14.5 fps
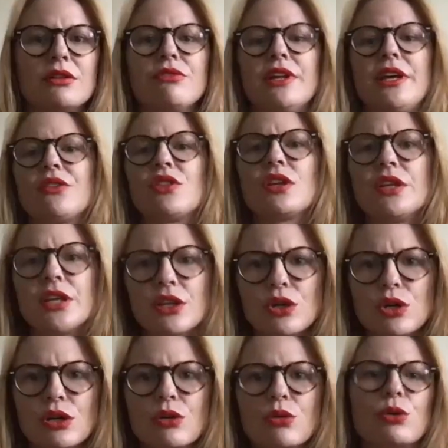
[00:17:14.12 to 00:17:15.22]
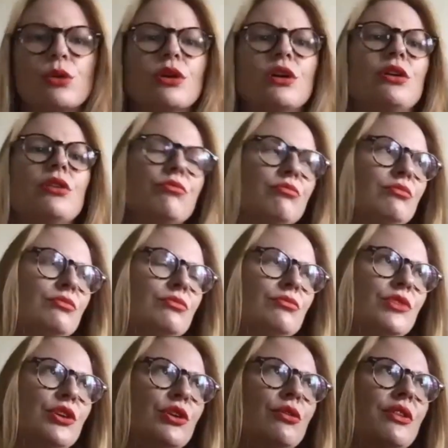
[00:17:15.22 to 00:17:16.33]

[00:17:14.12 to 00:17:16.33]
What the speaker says: like the killer or, you know,